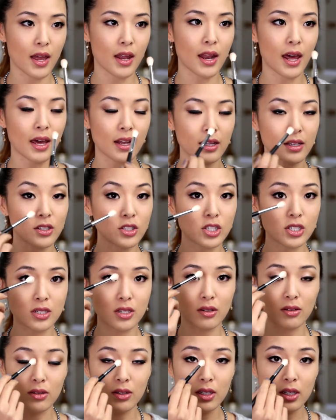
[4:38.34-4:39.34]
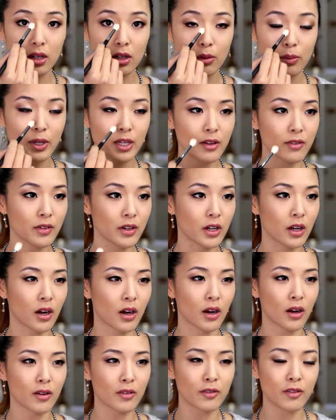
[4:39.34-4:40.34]
and adding just a little bit of a
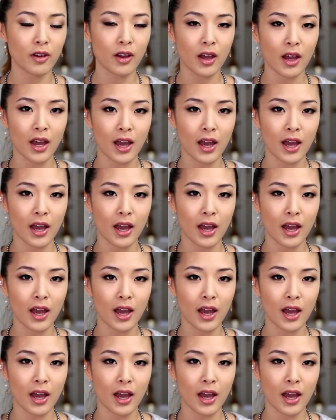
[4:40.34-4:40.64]
curve.